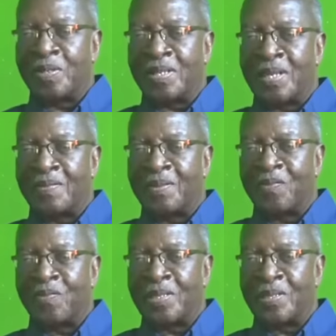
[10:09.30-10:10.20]
line of
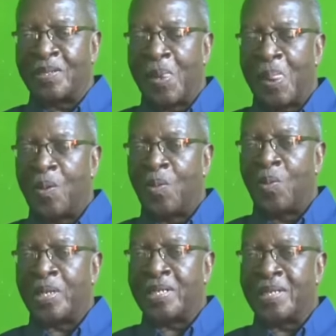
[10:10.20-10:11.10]
defense, what
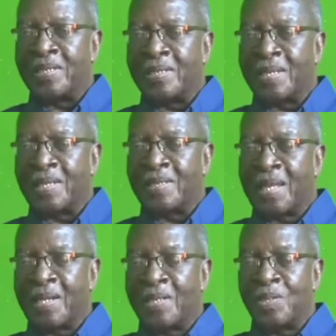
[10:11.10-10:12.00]
it is
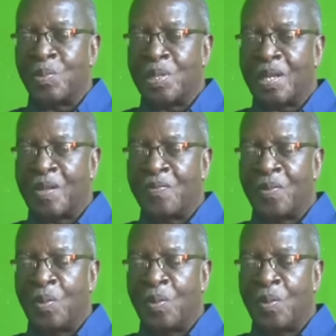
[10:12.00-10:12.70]
exactly do we have?